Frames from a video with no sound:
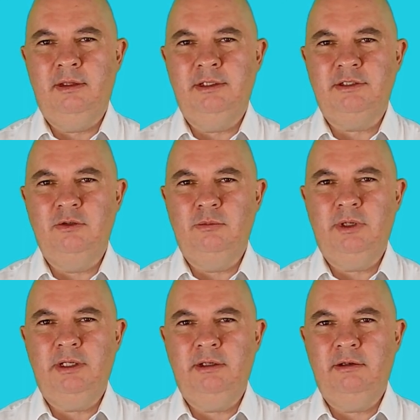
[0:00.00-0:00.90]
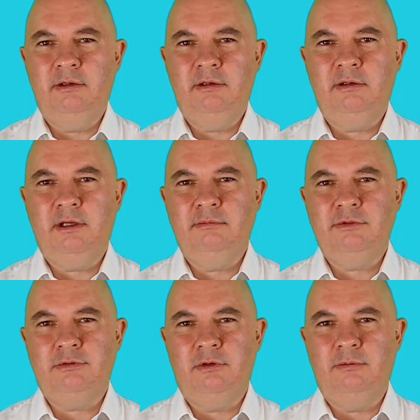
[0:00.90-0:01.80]
It normally
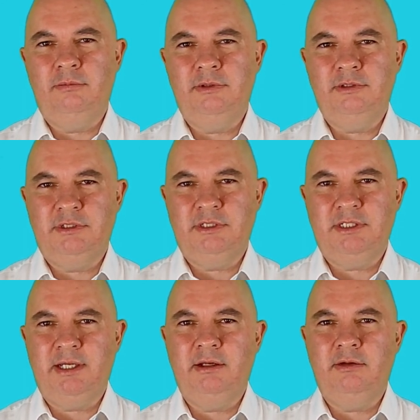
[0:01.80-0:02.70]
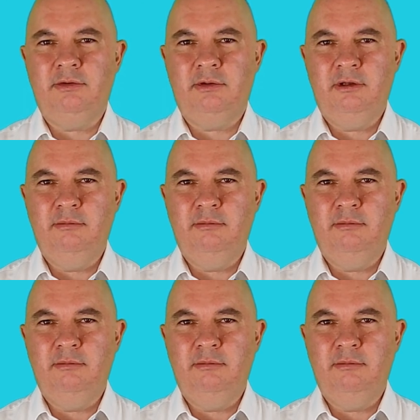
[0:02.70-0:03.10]
comes from sustained